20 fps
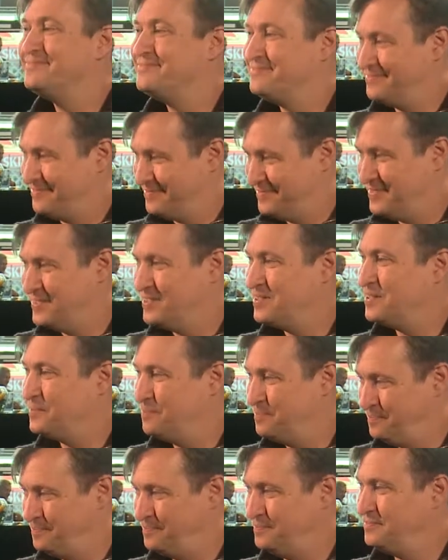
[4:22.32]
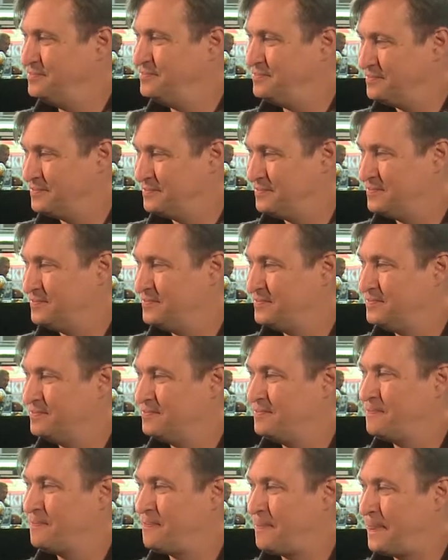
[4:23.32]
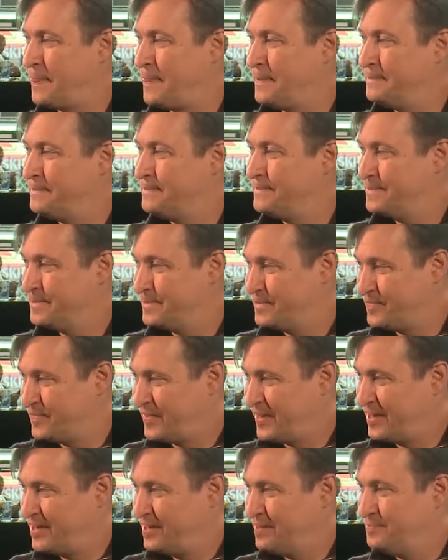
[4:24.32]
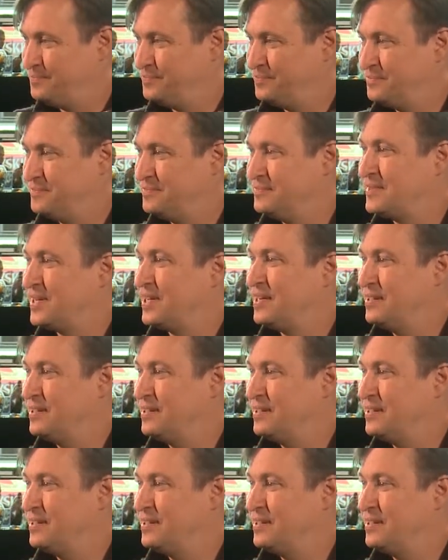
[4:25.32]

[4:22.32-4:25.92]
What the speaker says: countries. We have testing in Poland, developing